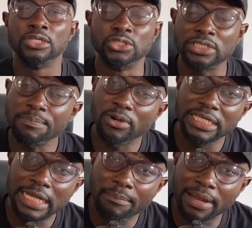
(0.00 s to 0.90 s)
using
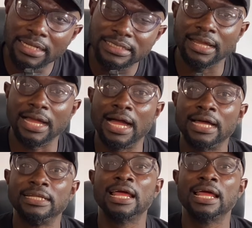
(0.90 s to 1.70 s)
Bollinger Bands and